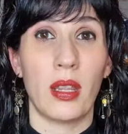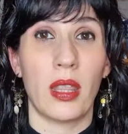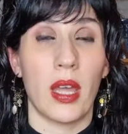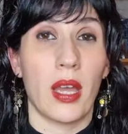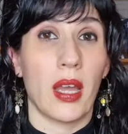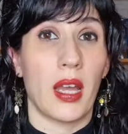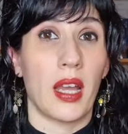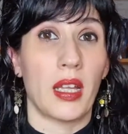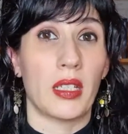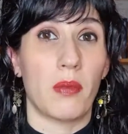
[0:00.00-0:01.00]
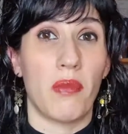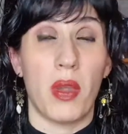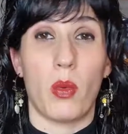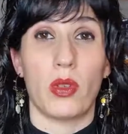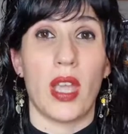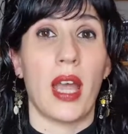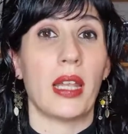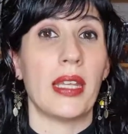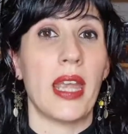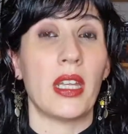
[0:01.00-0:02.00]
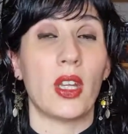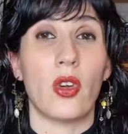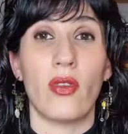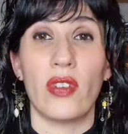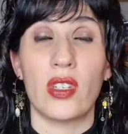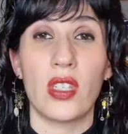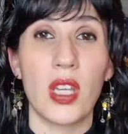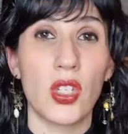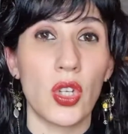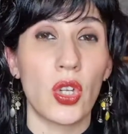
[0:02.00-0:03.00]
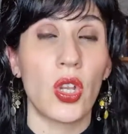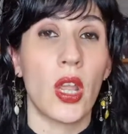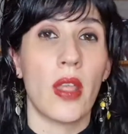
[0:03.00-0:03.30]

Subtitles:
that there was hardly any conversation,